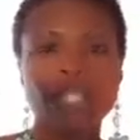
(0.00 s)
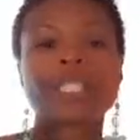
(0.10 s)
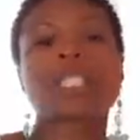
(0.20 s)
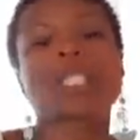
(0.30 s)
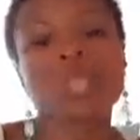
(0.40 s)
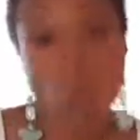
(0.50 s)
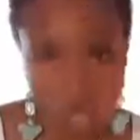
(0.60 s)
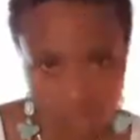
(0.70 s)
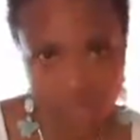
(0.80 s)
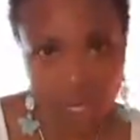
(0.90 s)
It's
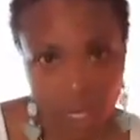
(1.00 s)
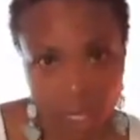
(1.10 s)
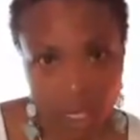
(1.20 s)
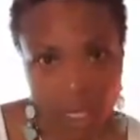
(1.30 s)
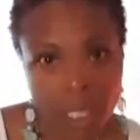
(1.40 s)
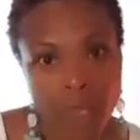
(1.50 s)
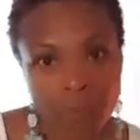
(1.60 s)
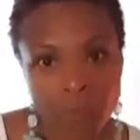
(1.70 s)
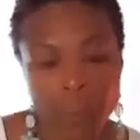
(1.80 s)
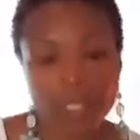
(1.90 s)
exhausting. Let's be